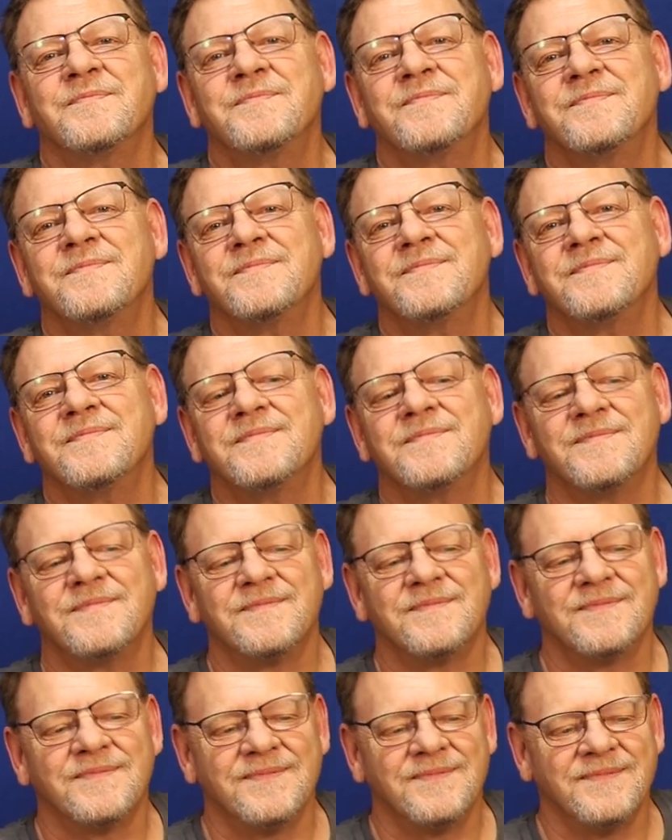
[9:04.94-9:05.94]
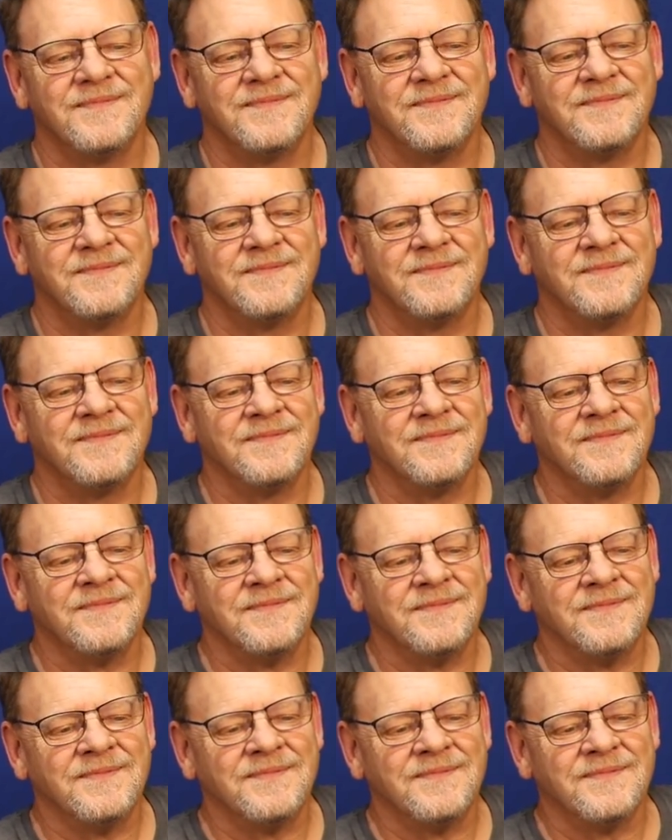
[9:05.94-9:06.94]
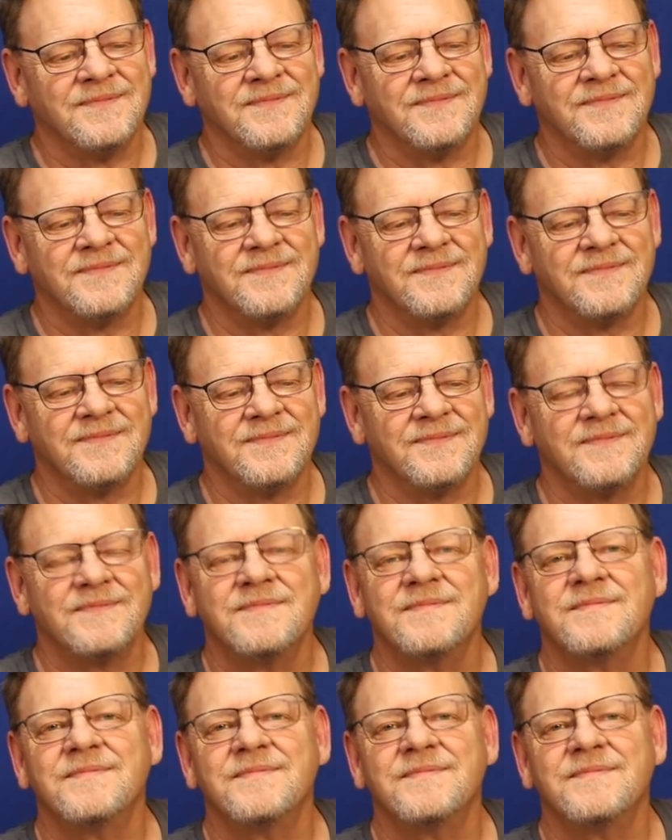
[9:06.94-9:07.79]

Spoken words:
(silent)